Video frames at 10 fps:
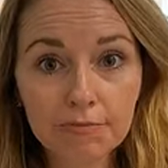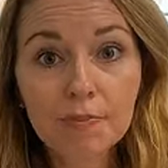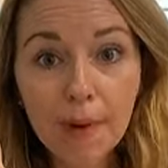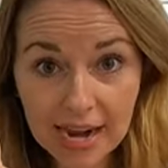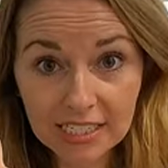We
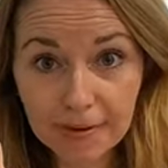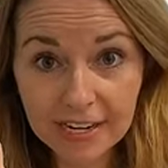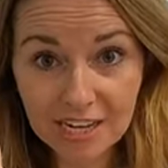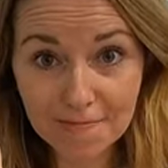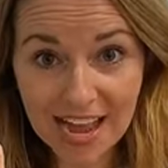packed a
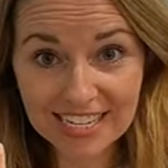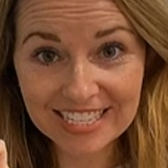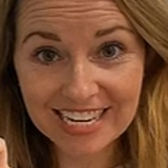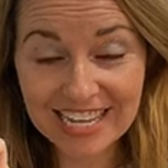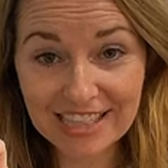picnic
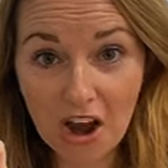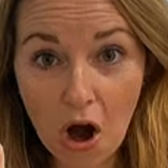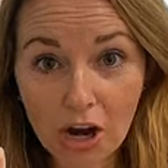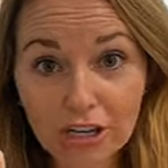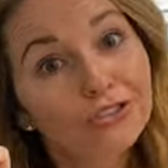basket in
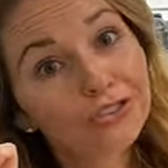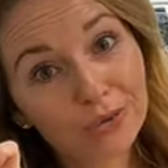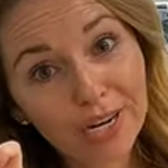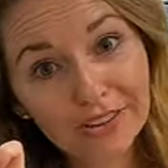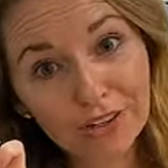our
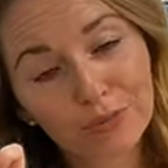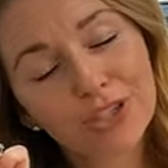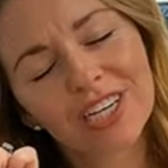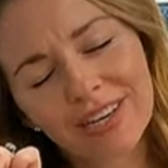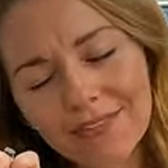trailer,
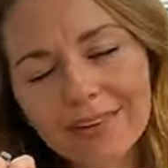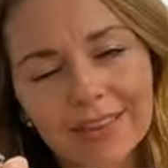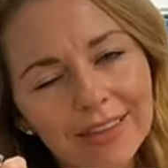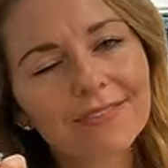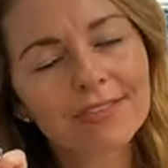which Evie
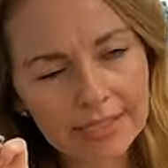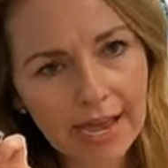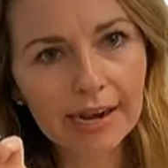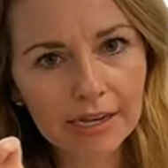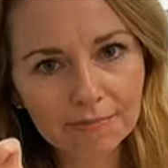and Liv
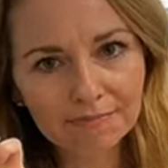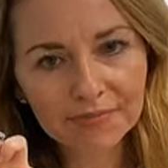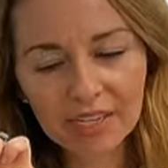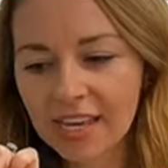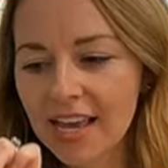sat in.
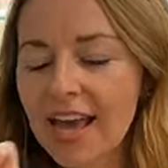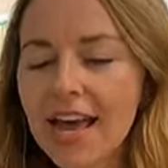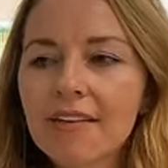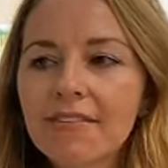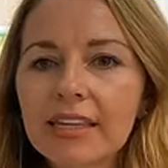
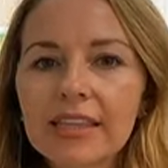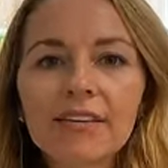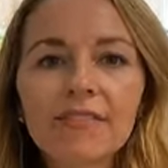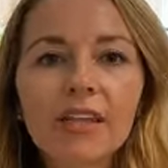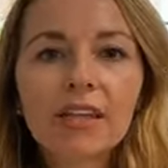Evie and
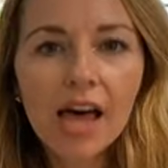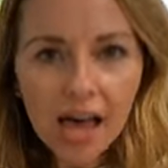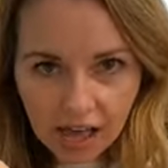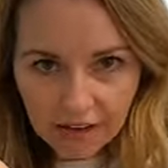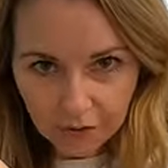Liv
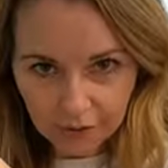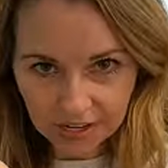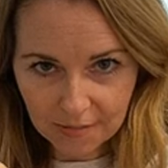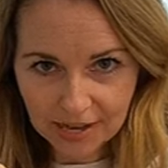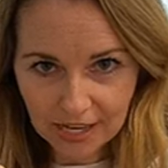love going
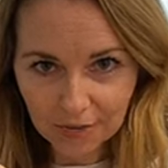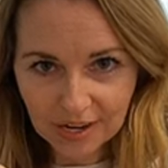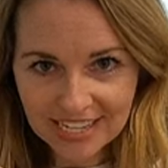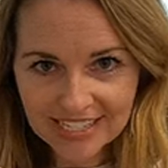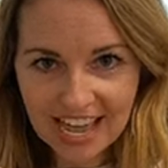on bike
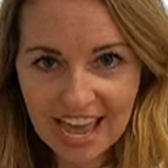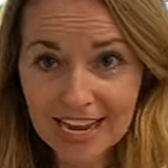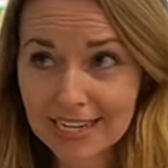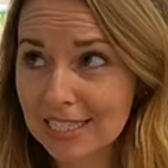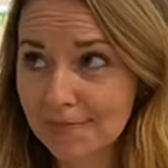rides,
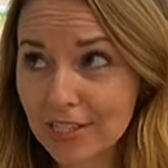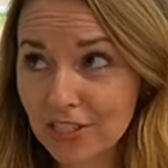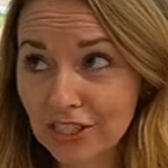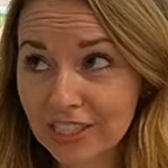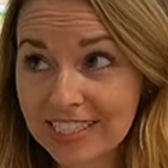and
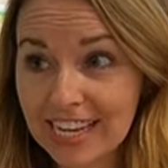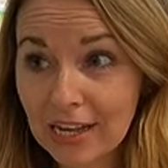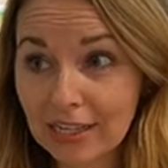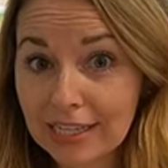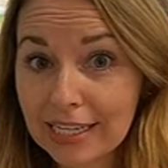especially
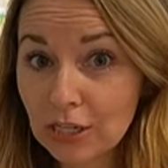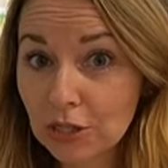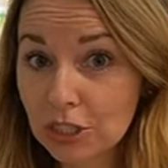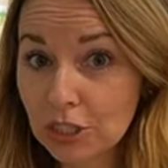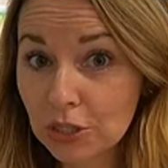down little
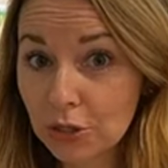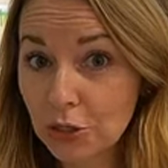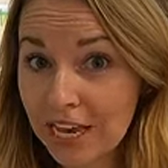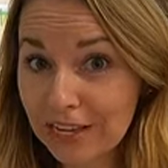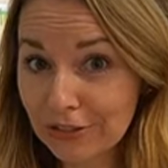
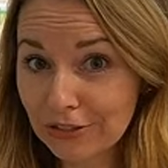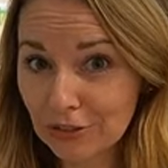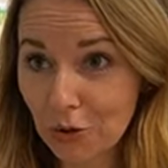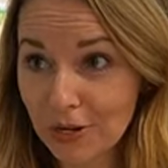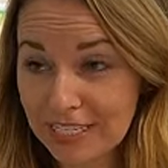hills
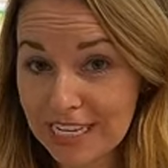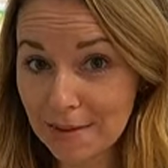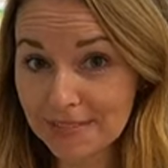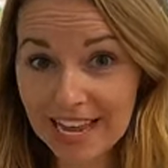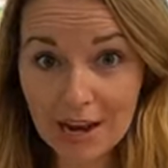or
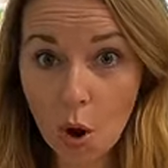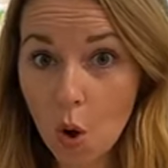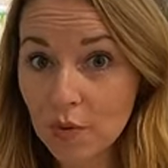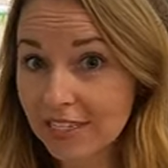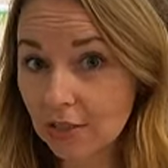dips, and
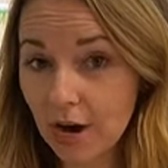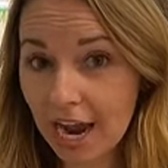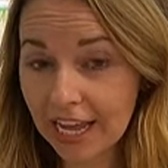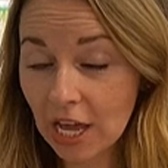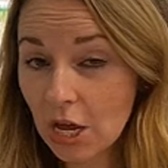always
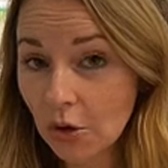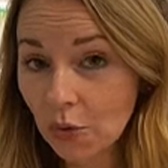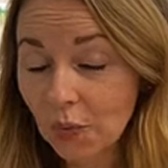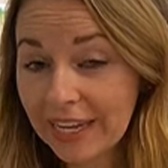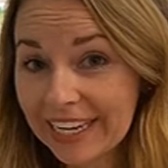cry,
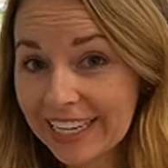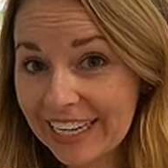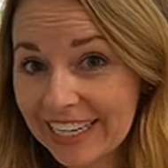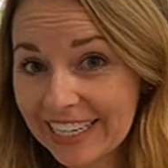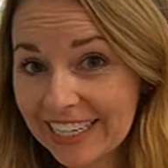
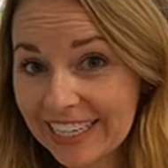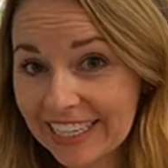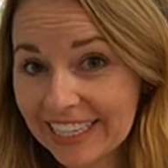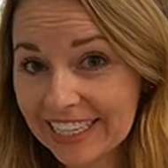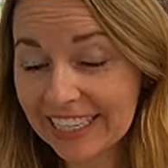
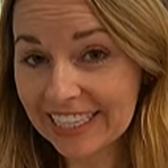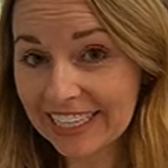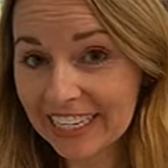wee!